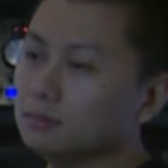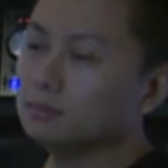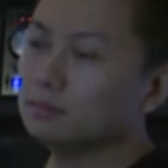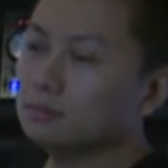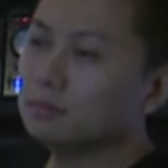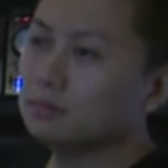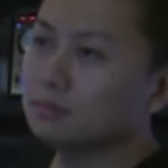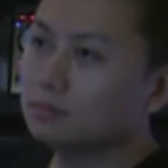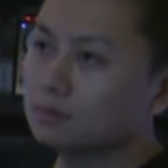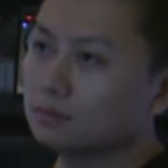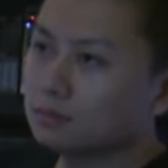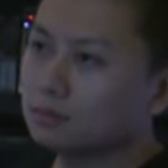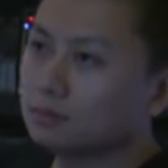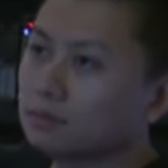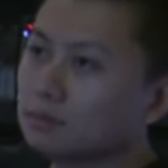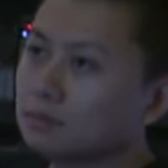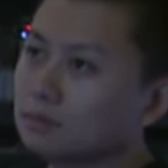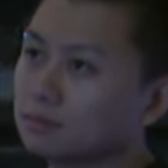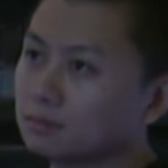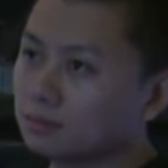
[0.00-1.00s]

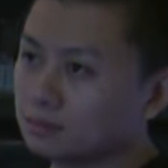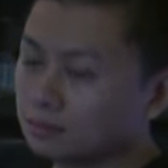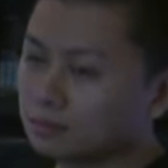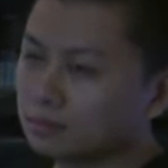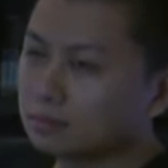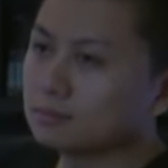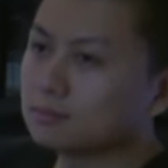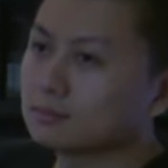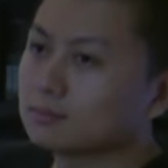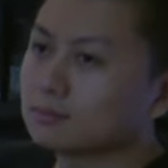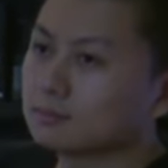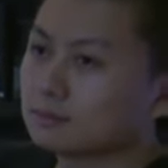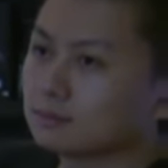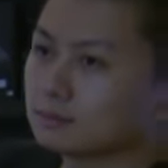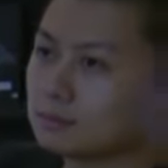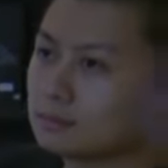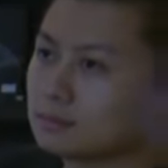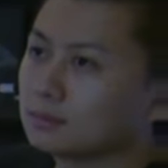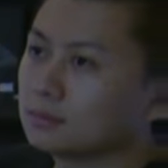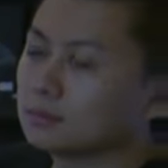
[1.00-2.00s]

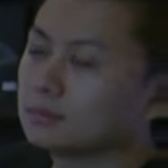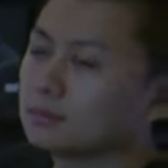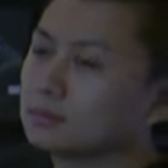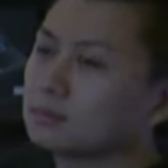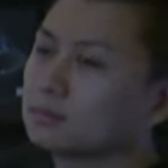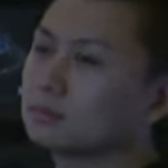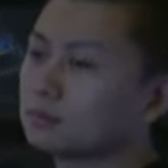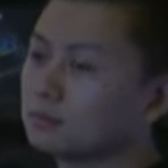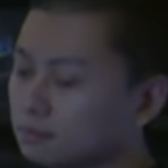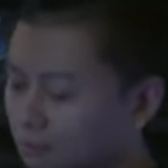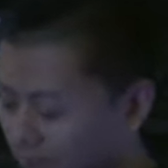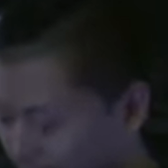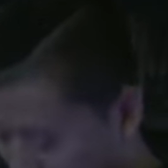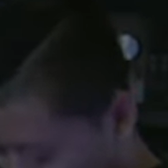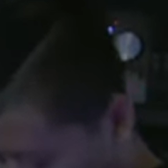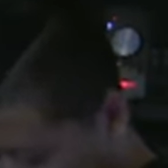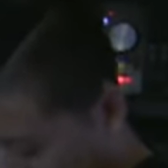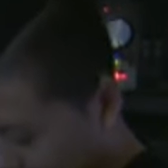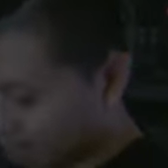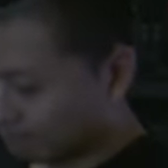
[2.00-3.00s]

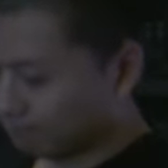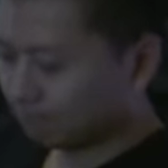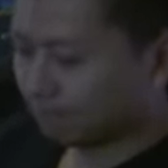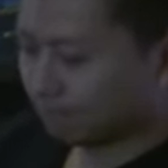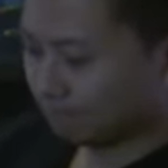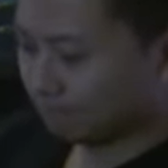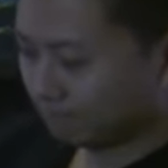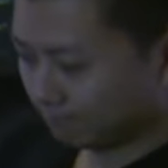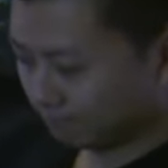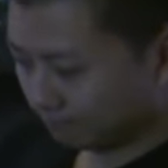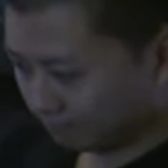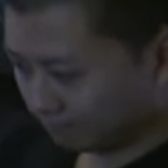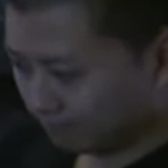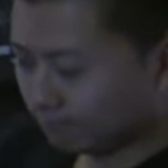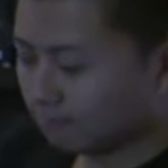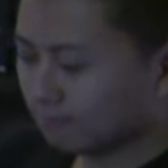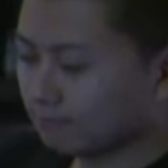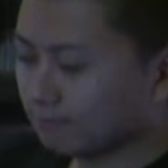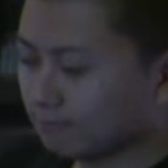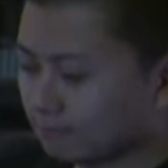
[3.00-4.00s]

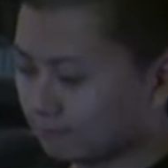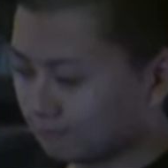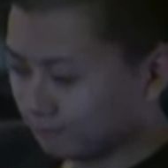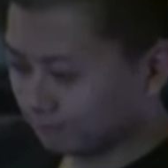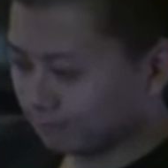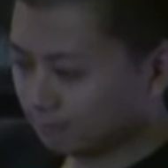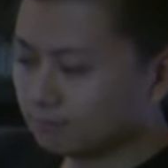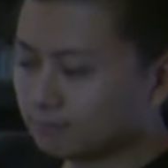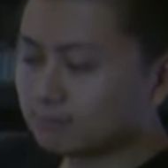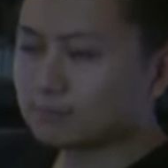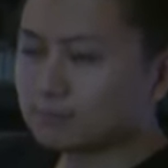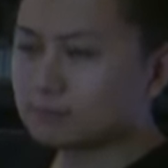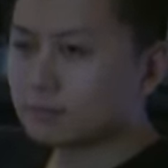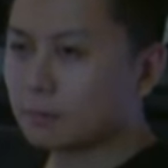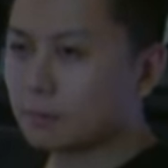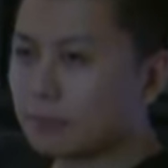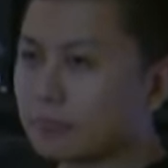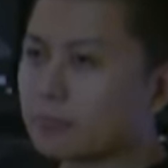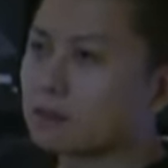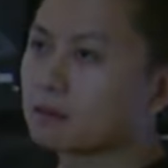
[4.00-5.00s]

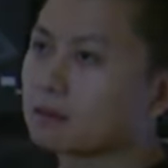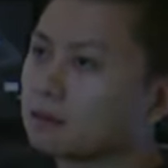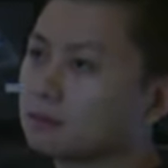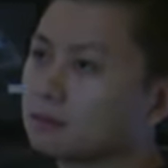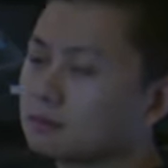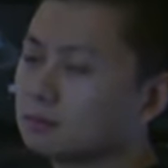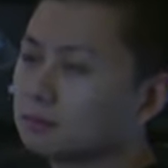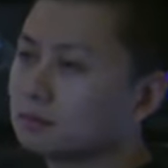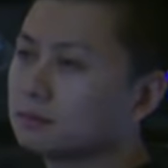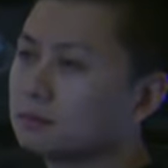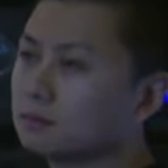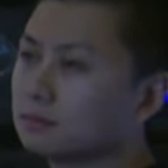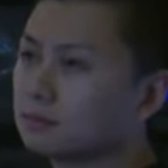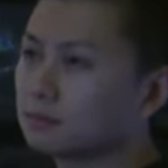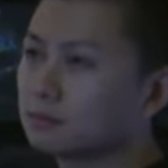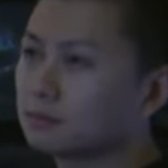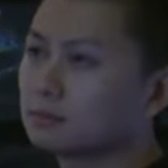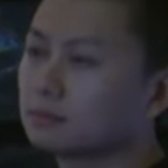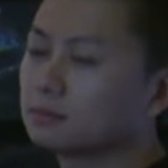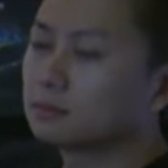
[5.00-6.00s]

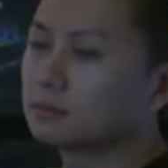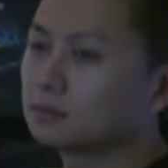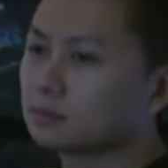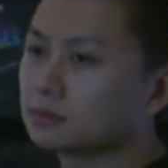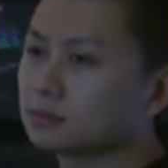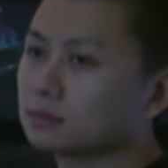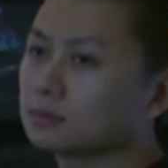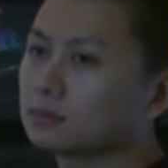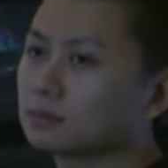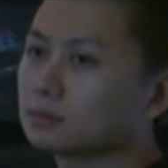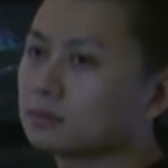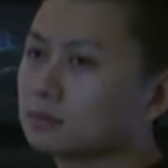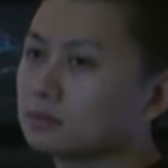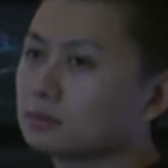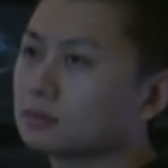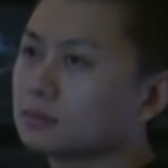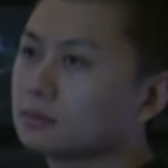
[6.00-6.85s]
[no speech]